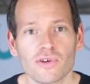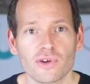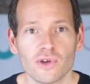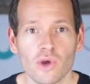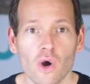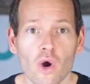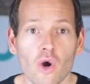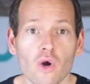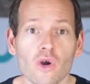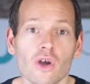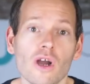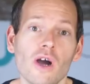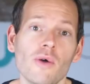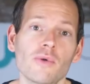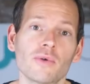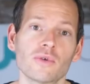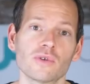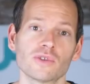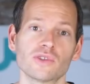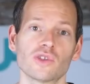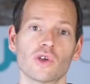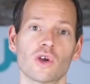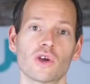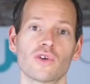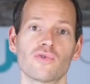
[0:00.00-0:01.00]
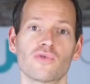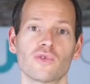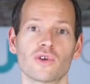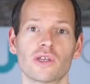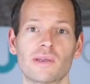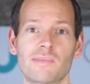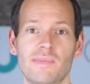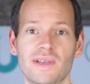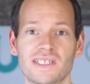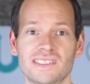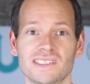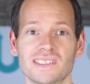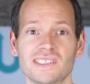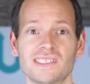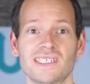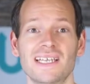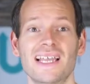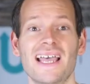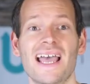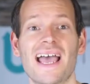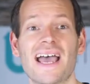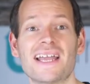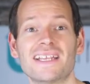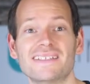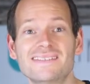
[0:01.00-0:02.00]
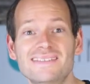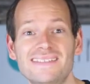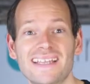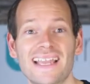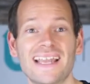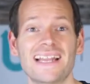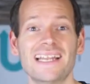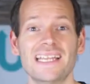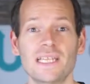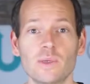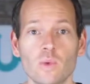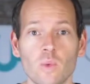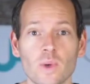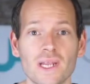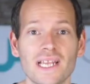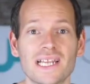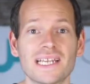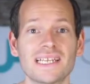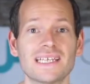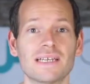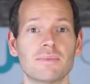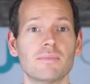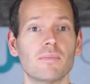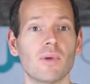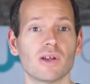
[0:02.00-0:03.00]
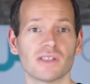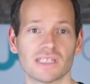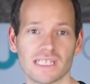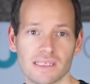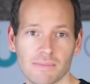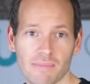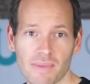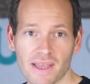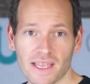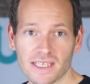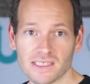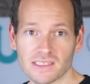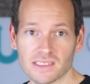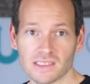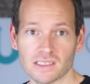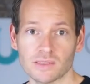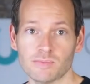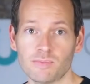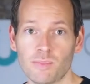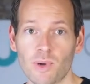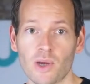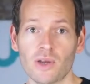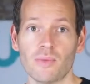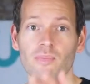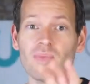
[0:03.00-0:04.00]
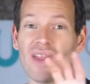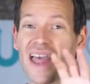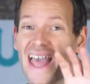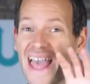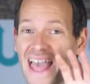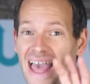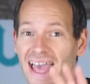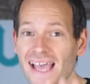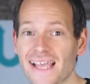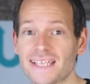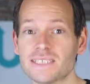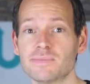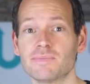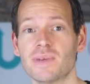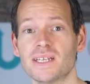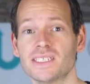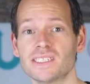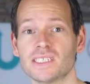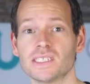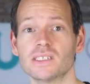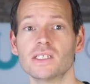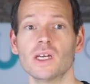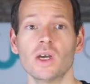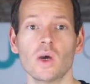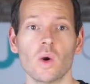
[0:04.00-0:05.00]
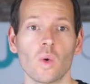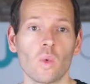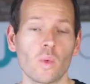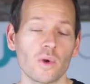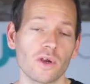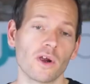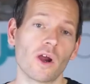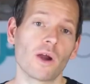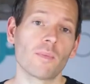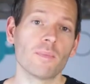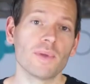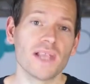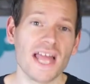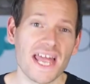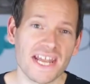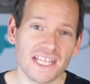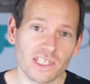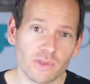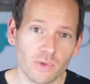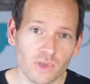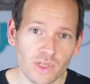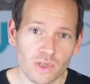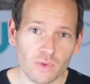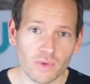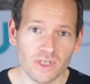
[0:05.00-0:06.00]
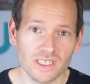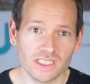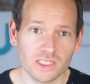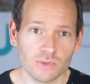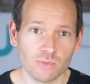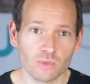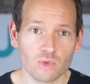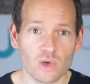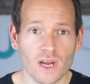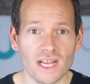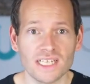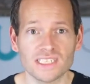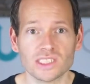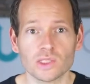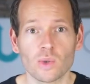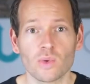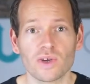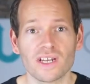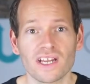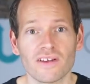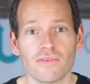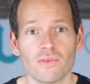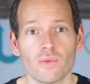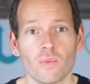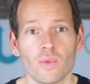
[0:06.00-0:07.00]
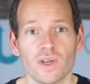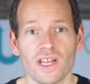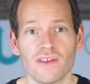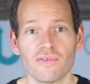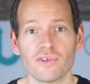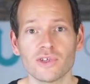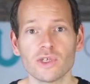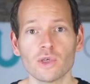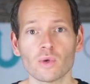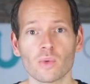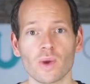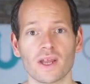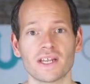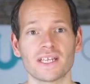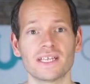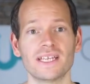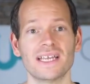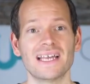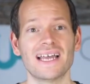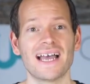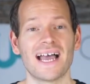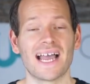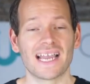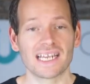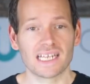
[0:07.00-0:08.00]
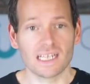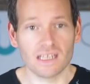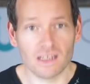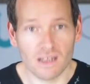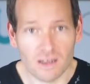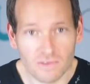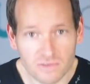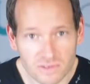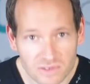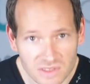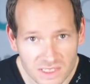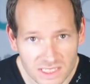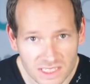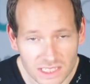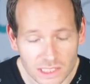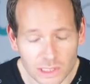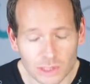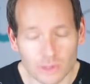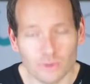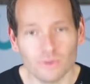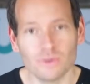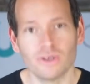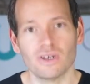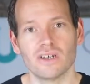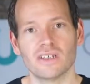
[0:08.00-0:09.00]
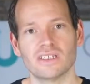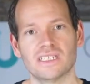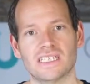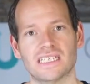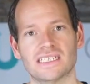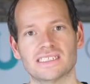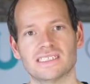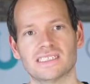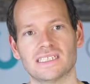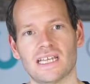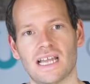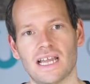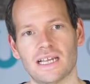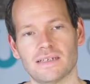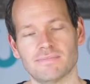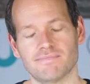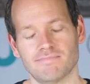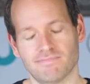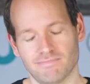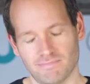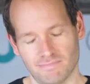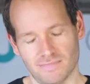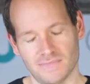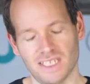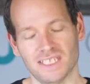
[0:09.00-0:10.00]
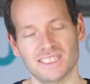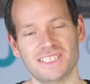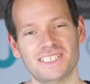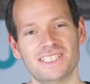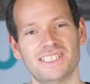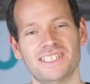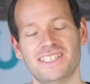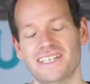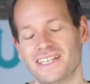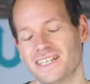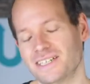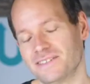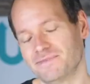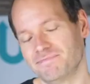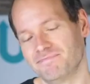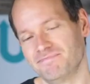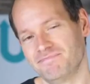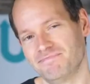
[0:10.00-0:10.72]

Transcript: an ongoing return for your business at a daily, weekly, and monthly basis. But as mentioned, we are planning to increase the price, so whenever you're ready, I'd love to see you on the inside. I'll see you there.